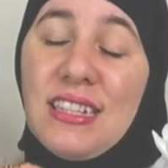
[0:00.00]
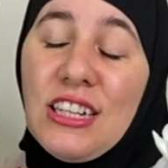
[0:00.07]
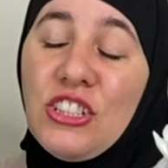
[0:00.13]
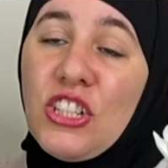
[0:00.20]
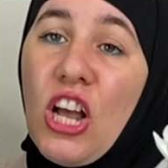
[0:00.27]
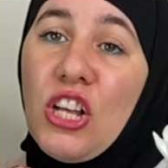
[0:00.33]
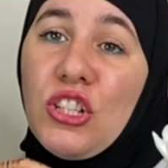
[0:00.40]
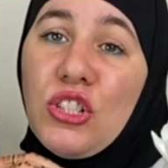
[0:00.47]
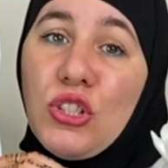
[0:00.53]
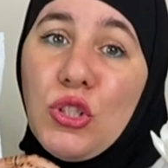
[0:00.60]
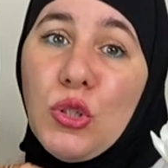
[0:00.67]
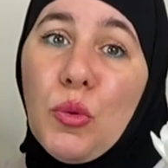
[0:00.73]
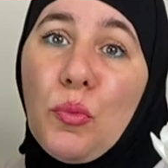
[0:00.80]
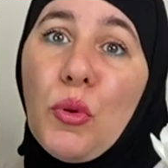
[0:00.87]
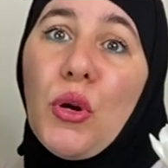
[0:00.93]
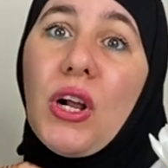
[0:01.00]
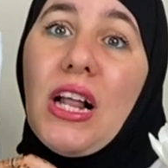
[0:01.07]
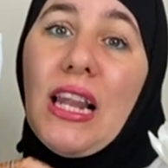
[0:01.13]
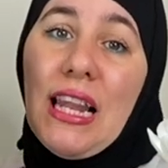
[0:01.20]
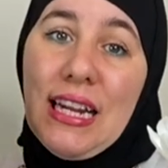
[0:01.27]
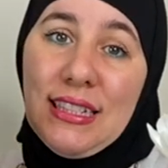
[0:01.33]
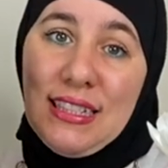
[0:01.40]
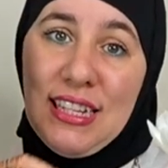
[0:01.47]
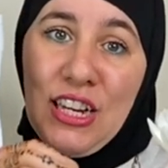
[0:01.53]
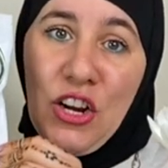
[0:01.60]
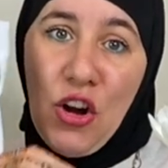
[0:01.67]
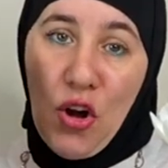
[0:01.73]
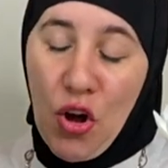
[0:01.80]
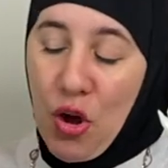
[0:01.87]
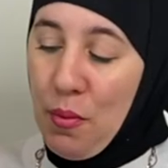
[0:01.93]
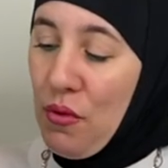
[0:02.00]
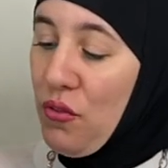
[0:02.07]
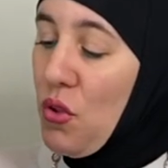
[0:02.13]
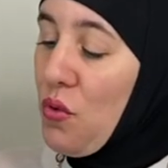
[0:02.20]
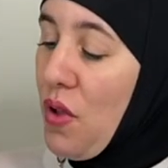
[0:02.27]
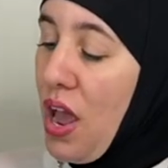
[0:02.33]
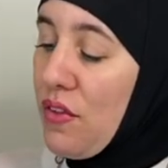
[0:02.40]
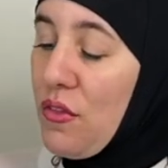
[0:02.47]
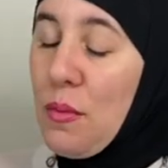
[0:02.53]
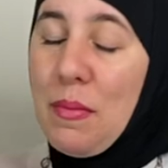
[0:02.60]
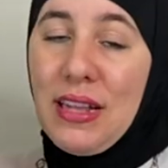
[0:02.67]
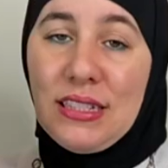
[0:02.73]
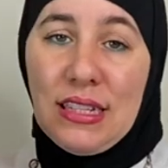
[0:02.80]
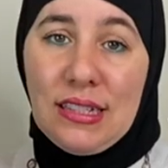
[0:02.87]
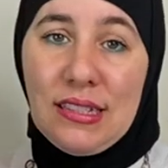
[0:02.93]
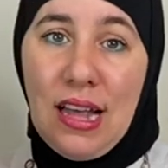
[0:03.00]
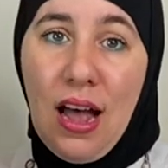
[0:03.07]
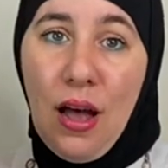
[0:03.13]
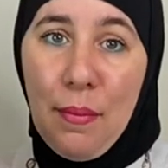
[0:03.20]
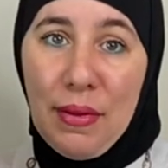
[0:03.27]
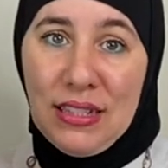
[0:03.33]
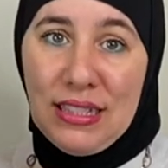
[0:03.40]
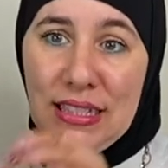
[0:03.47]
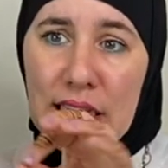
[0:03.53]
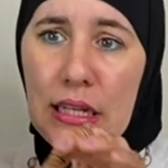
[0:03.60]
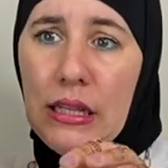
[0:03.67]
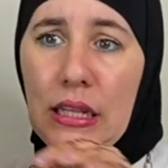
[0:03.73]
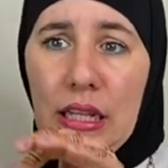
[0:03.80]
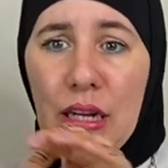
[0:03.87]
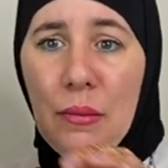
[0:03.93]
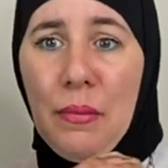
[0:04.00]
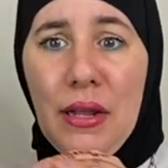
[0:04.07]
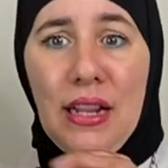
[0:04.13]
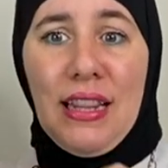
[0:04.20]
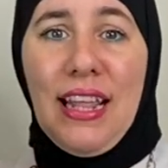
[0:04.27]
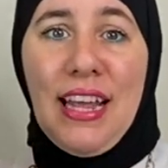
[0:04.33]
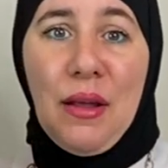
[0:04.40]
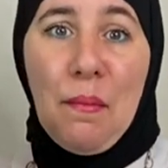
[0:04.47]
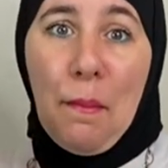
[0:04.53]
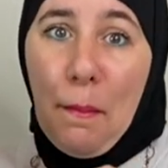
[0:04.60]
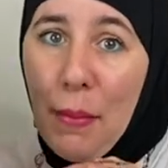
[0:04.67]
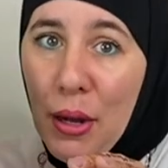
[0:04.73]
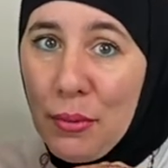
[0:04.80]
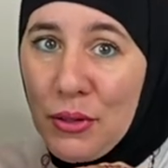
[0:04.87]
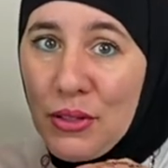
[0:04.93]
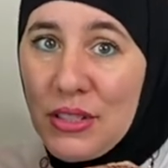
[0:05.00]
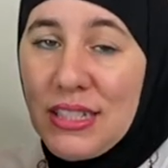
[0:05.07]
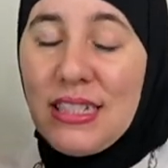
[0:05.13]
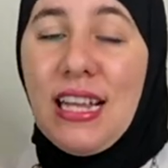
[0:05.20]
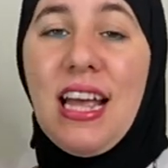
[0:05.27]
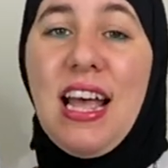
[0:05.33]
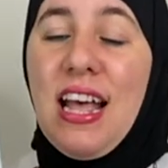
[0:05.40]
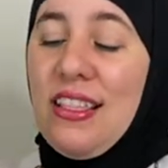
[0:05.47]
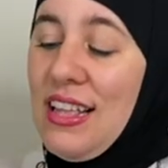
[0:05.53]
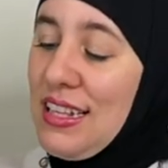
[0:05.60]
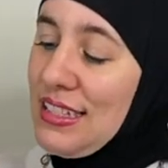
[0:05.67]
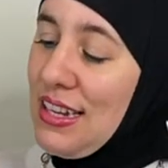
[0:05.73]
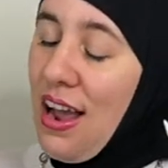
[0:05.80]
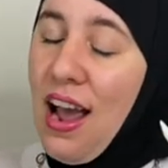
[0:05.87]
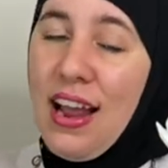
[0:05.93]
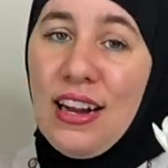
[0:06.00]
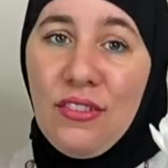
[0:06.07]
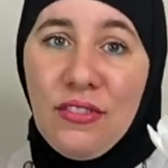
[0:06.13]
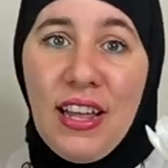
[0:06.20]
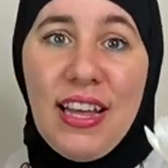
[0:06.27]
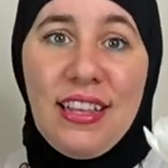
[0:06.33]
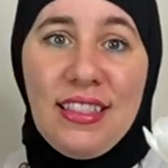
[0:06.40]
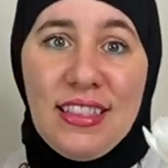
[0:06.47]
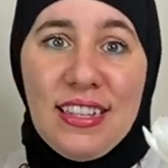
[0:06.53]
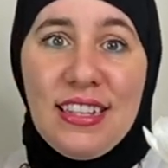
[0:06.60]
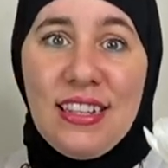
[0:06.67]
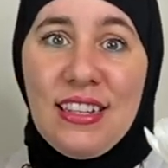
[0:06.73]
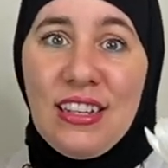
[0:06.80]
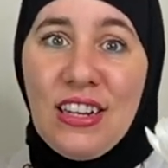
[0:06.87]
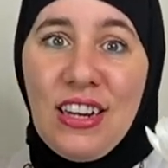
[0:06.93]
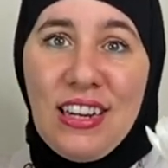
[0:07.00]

such a super cleansing herb. If you've ever mixed this up and seen a little bit of like bubbles. That's kind of like the